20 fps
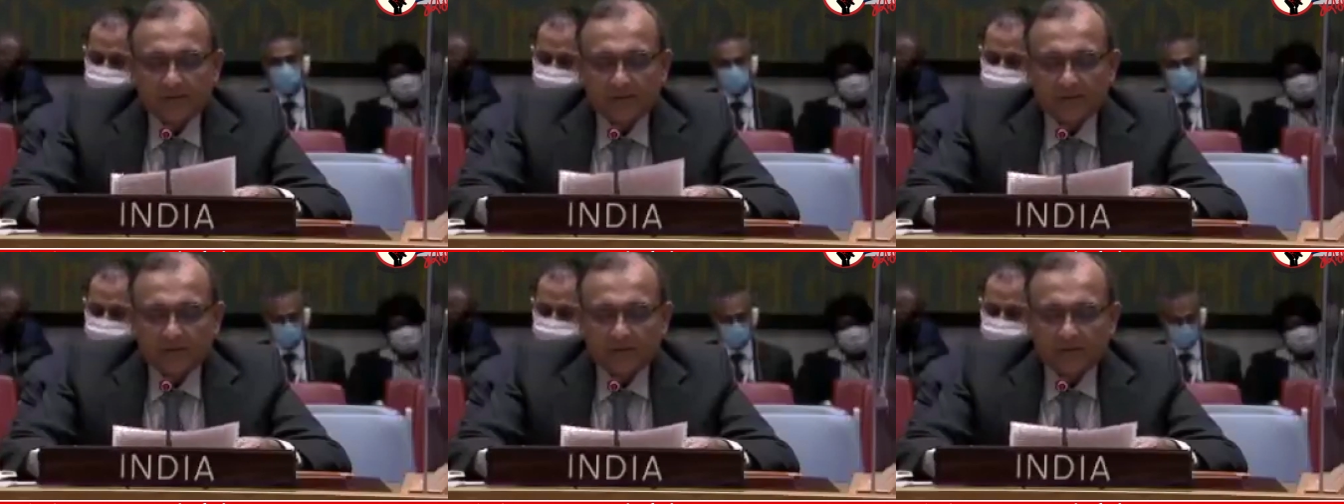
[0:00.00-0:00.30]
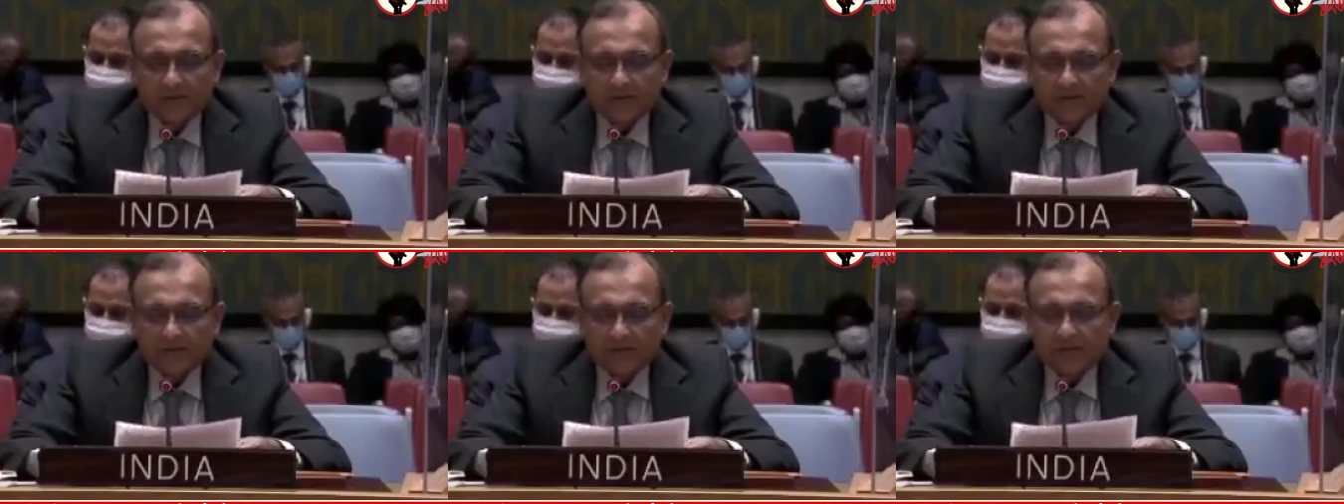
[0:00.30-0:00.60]
The
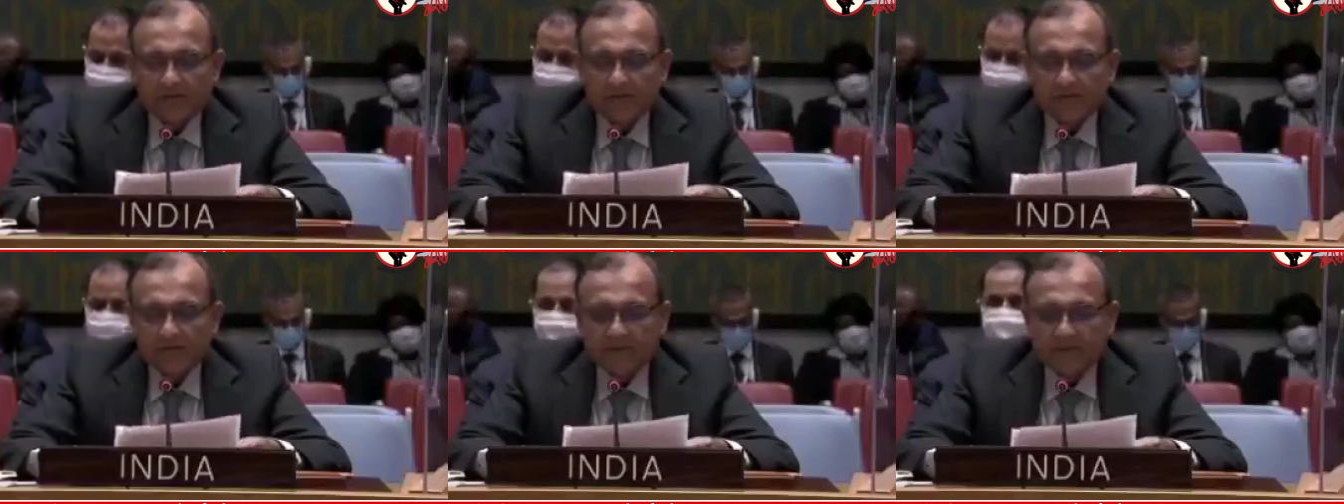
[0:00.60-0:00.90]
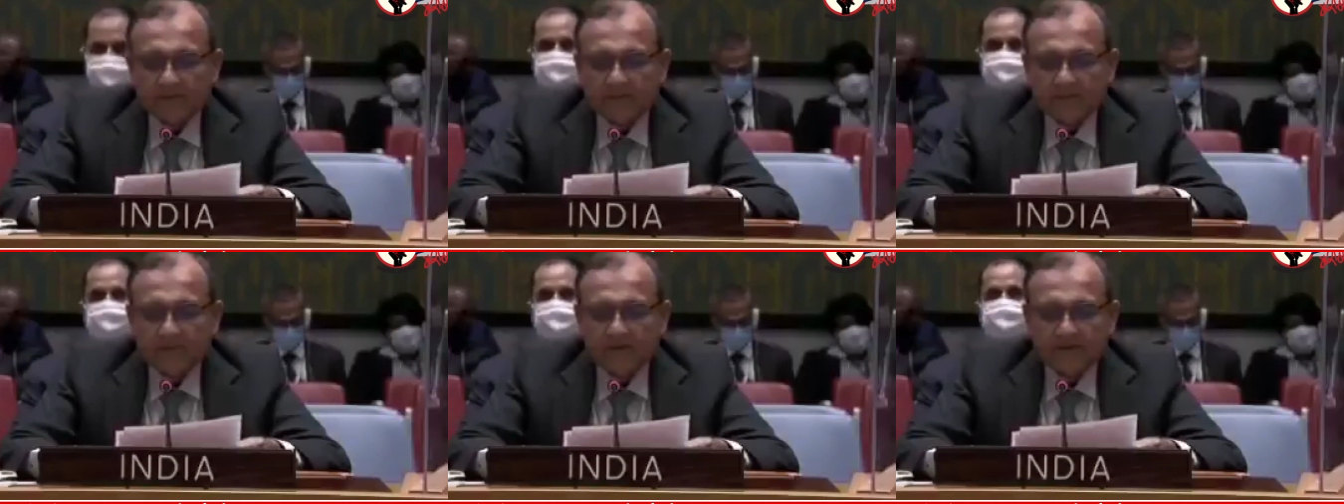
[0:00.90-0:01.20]
Security
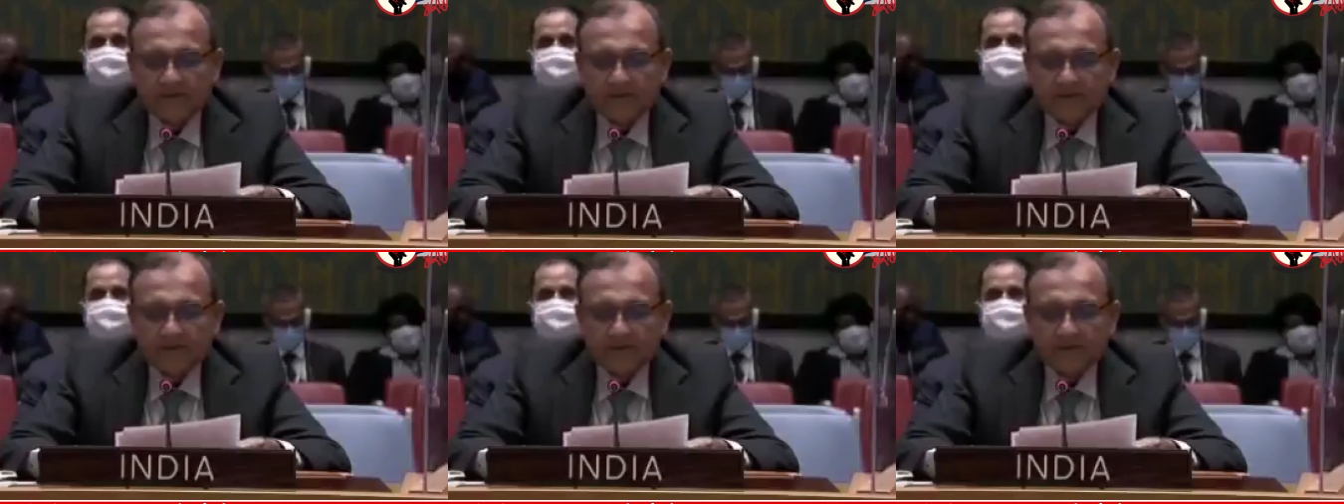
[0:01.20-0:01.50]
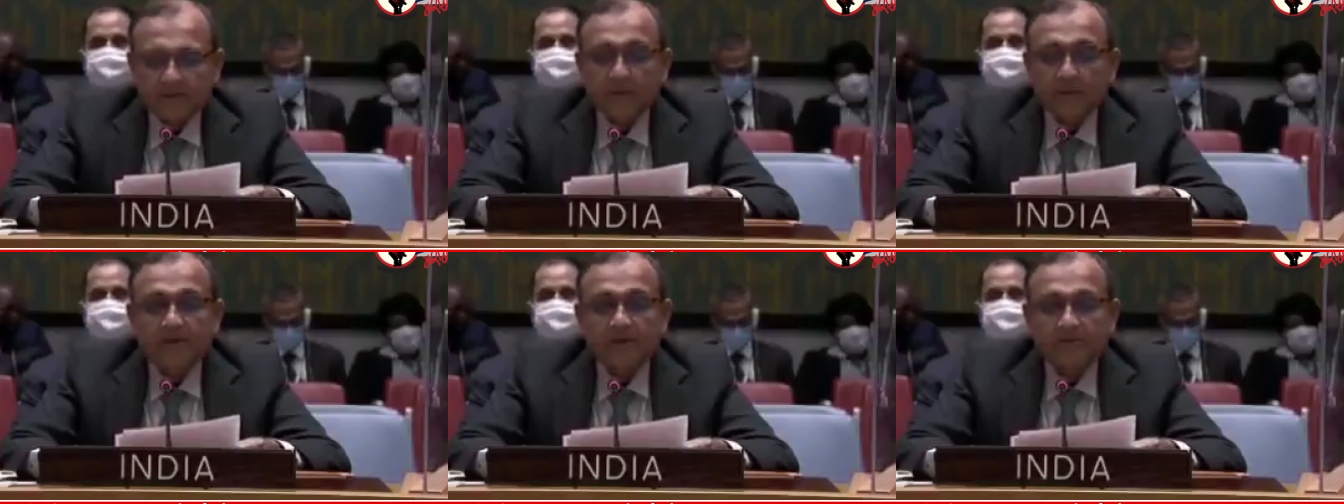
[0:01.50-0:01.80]
Council had met
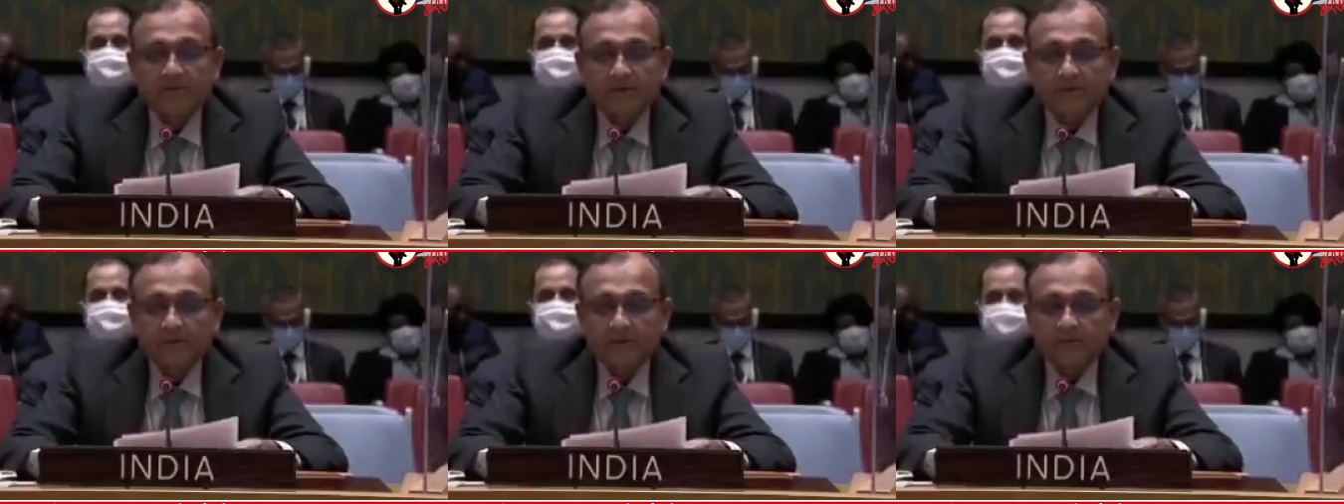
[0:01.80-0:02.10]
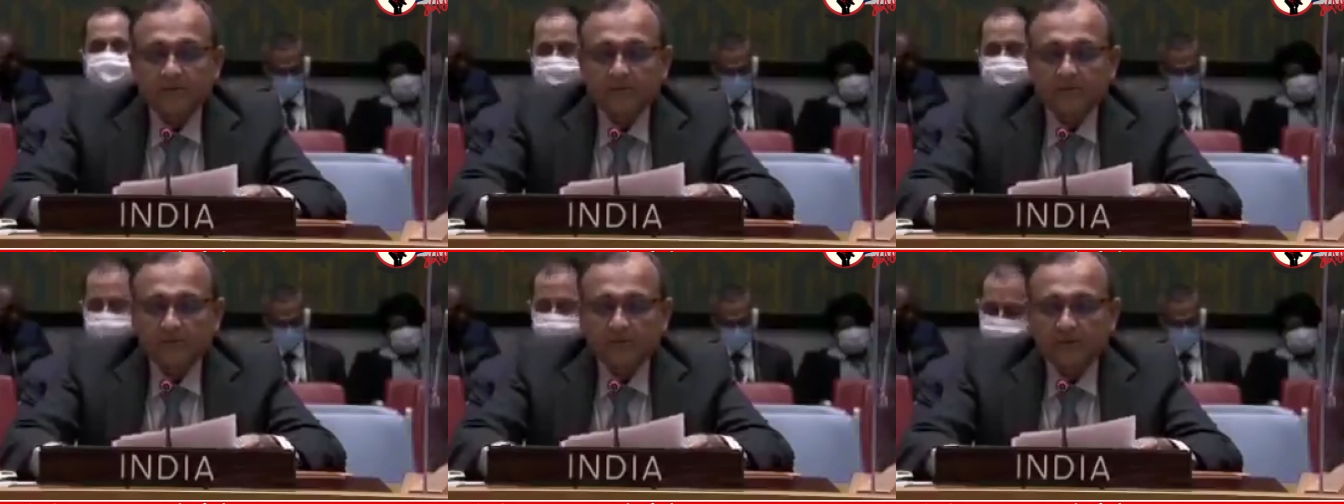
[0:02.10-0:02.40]
2 days
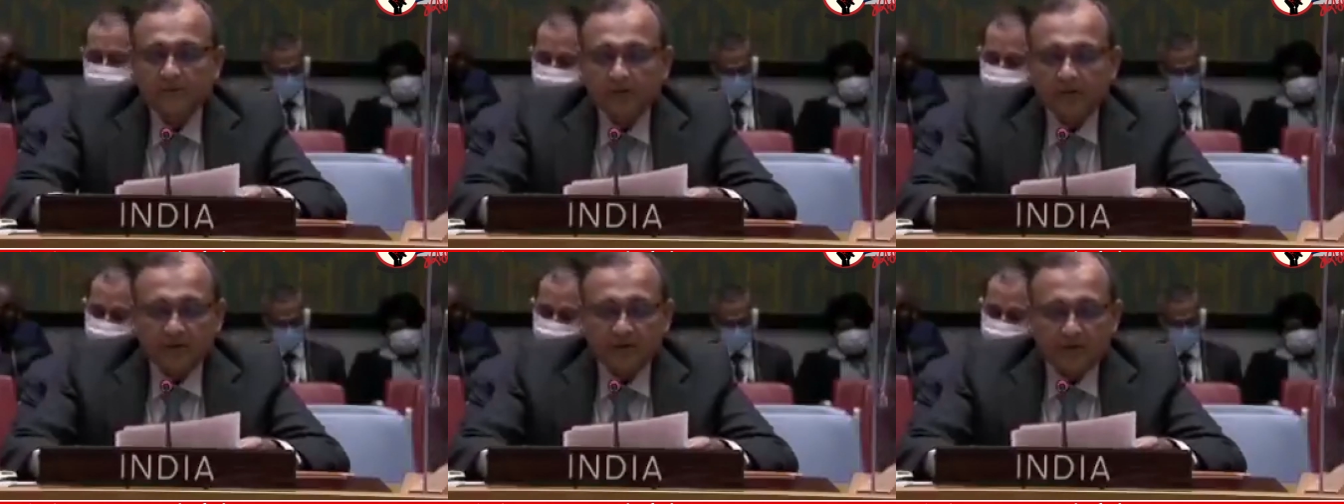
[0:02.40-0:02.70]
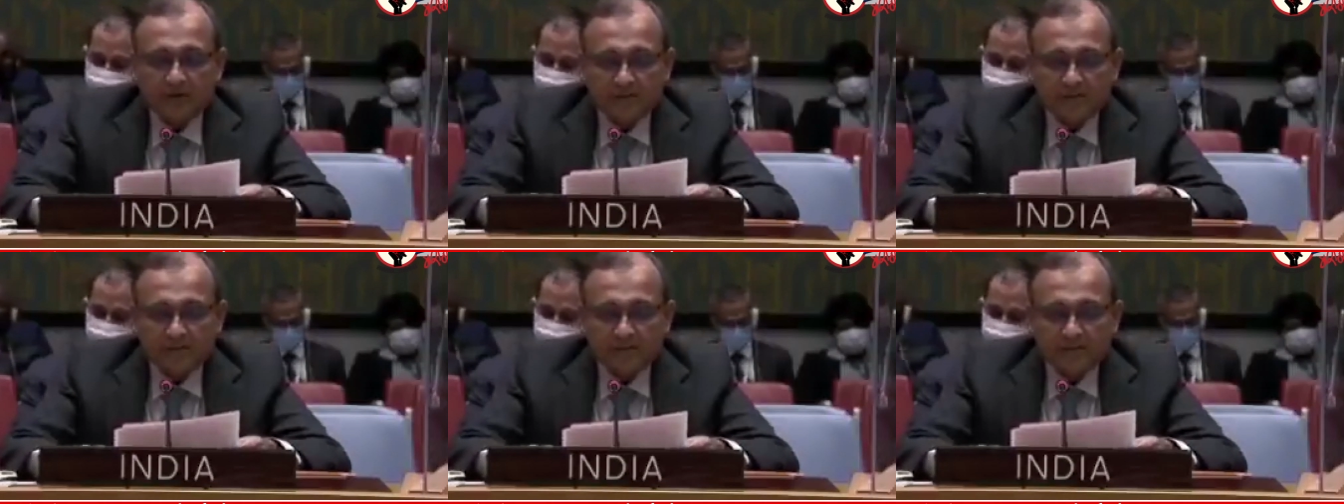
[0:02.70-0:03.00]
ago
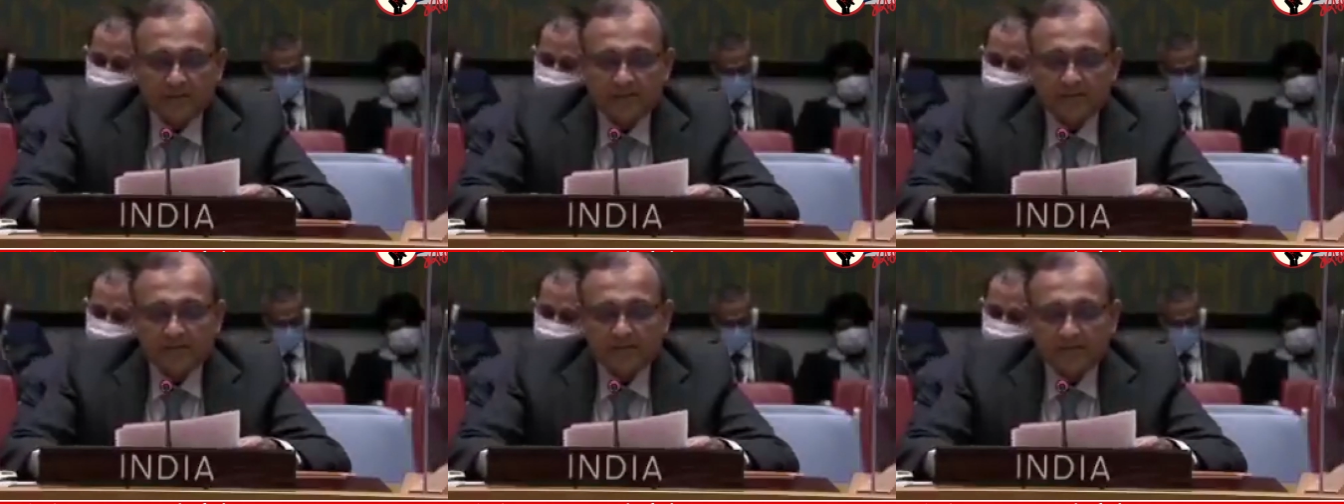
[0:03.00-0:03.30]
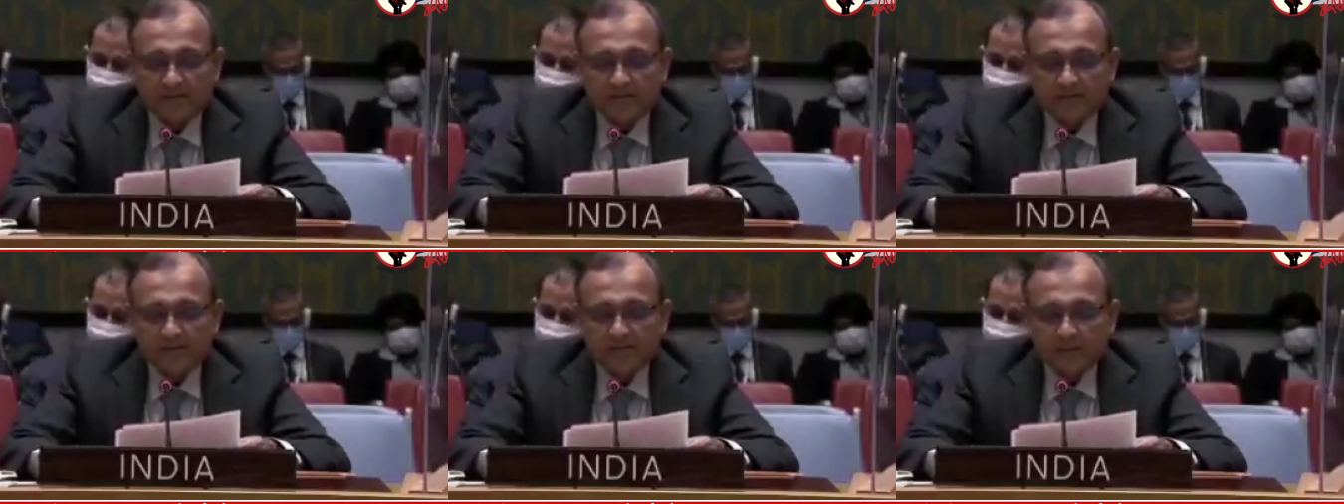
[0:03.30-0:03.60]
and
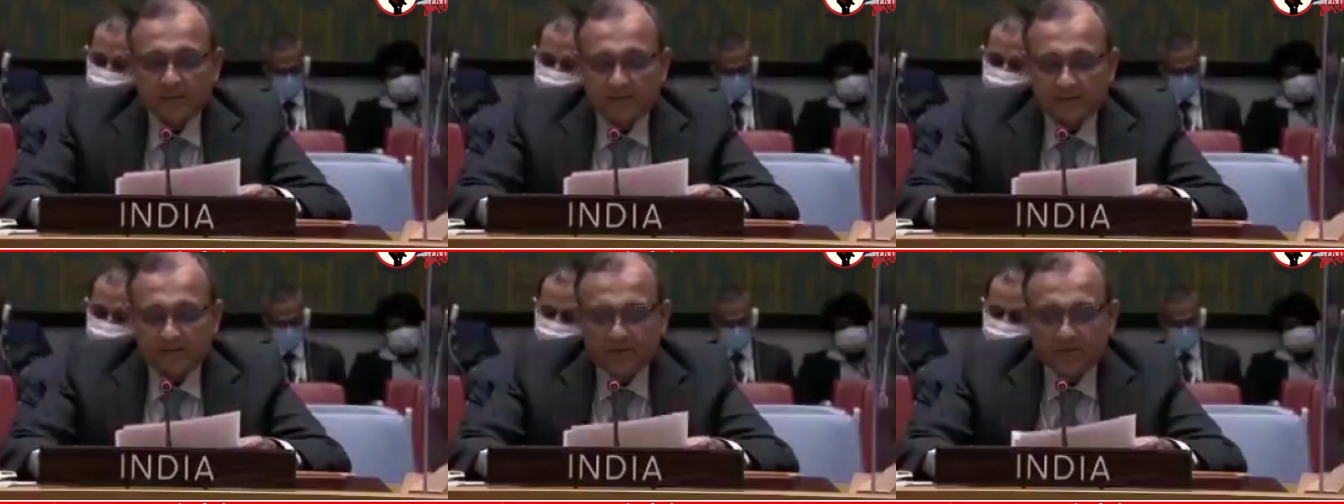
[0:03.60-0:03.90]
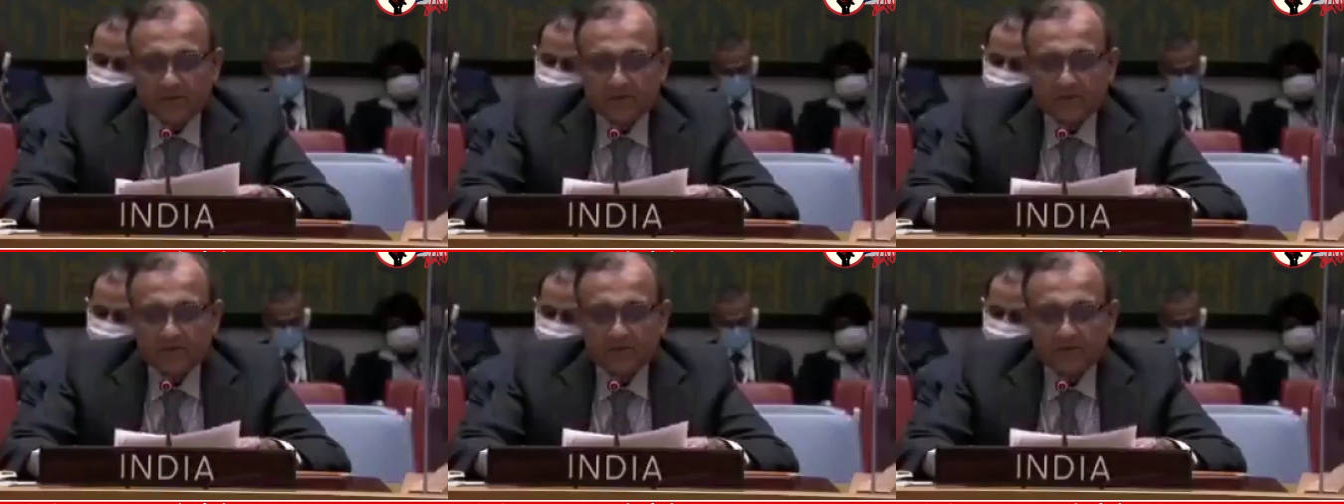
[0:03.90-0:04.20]
discussed the
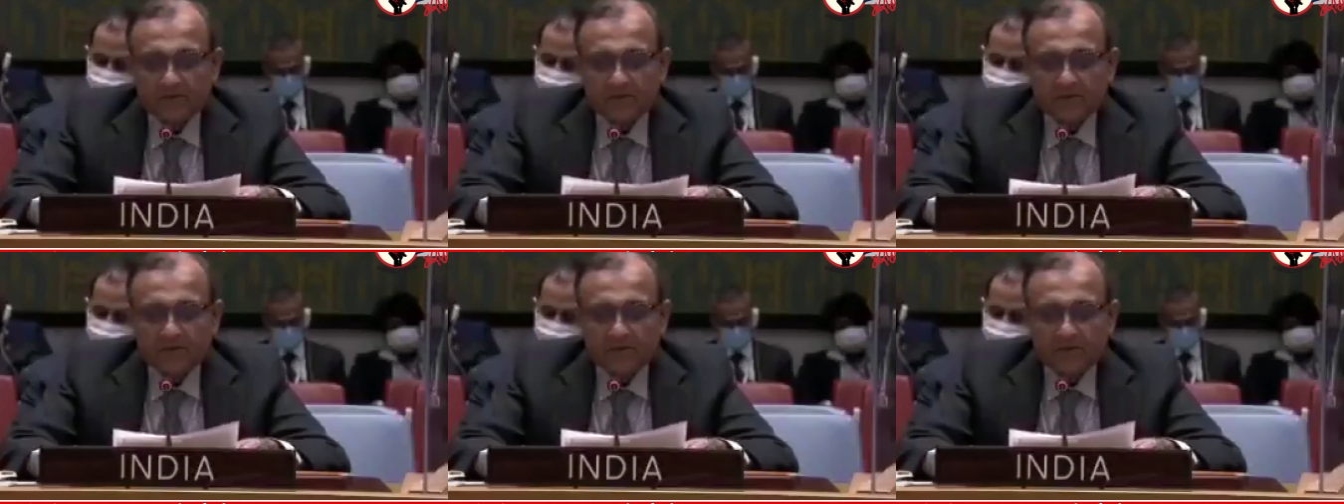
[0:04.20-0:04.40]
situation.